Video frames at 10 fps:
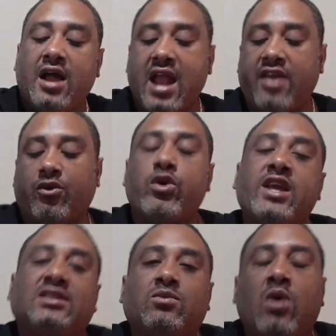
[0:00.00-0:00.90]
Now, the
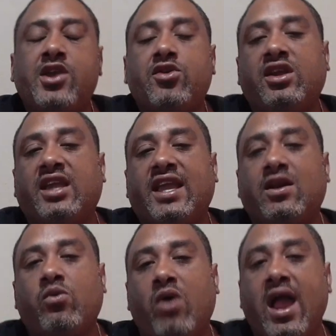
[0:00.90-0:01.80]
reason why you can get
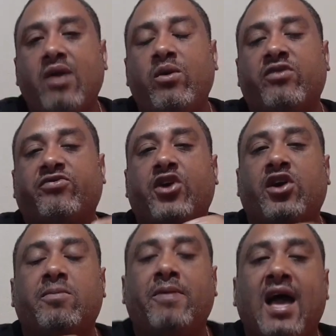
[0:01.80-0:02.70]
away with
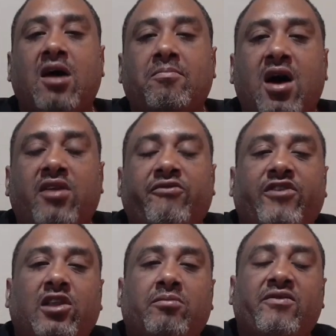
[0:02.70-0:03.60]
30-pound
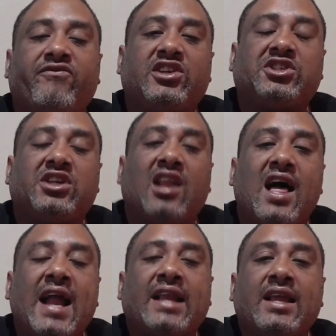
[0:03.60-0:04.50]
monofilament fishing
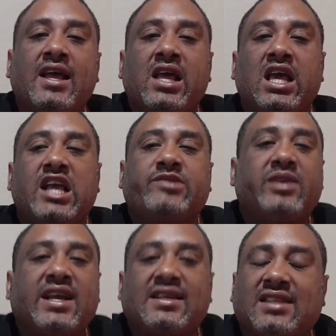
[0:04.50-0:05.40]
line is
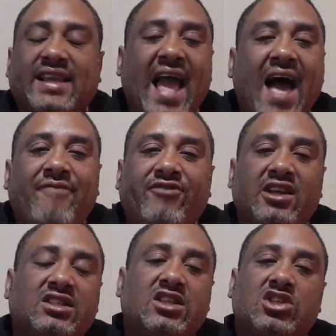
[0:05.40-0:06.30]
because the
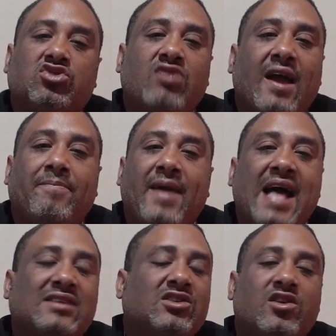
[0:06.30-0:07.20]
catfish and the striped
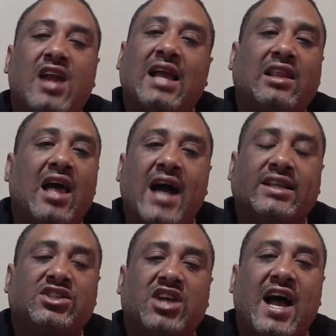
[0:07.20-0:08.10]
bass are not line
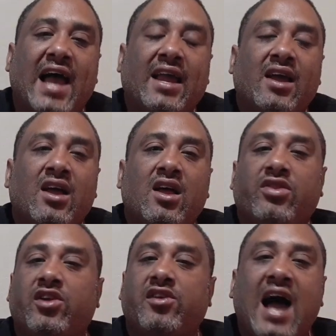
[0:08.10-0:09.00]
shy.
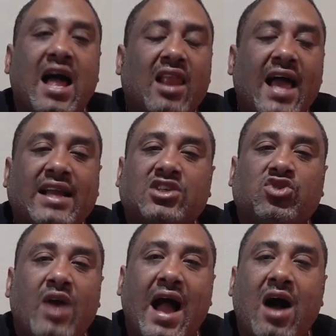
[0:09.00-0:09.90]
They're not like a
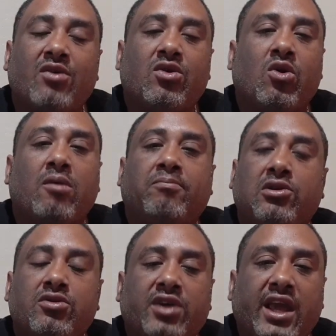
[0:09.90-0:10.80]
trout or a
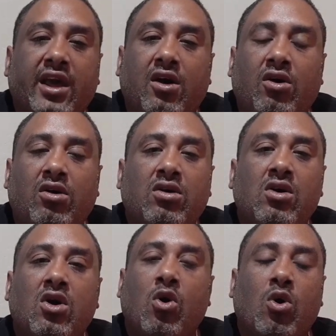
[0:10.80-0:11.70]
bluegill
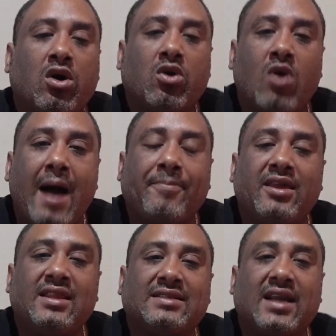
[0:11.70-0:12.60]
or a
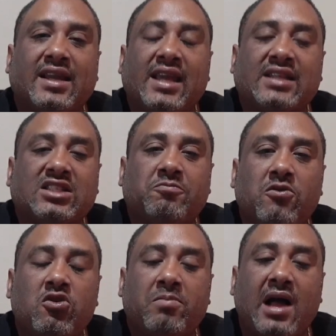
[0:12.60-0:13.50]
crappie that's going to get
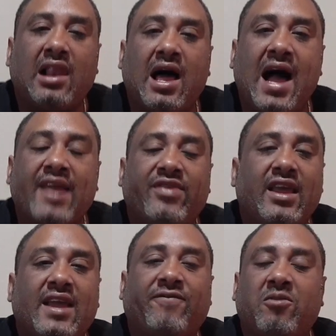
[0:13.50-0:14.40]
spooked by line.
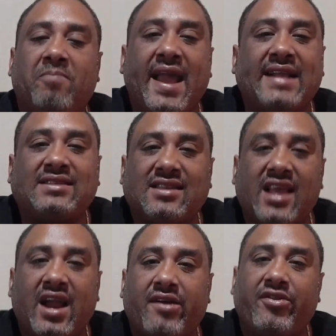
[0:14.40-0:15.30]
If the bait's
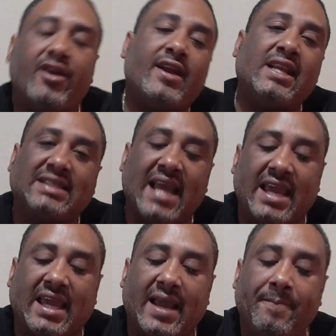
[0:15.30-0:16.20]
there, they're going to
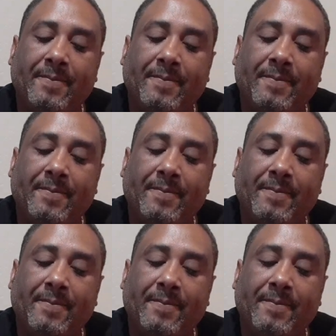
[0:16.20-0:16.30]
take it.